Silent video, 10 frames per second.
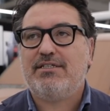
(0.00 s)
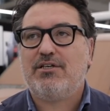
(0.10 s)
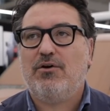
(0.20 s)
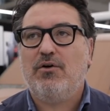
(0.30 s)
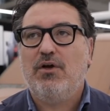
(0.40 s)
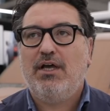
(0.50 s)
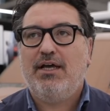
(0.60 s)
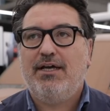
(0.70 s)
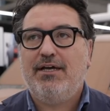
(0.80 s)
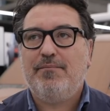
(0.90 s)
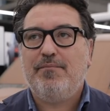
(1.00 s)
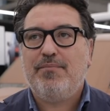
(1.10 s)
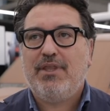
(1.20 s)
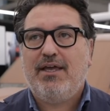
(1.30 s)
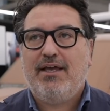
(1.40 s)
So
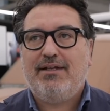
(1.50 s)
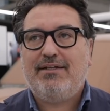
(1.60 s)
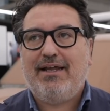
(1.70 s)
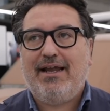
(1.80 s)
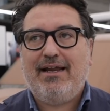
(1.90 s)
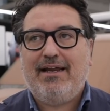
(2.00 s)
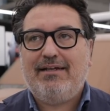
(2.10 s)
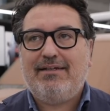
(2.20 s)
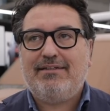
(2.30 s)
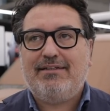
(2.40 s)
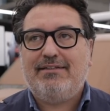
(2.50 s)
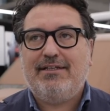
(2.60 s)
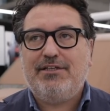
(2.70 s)
the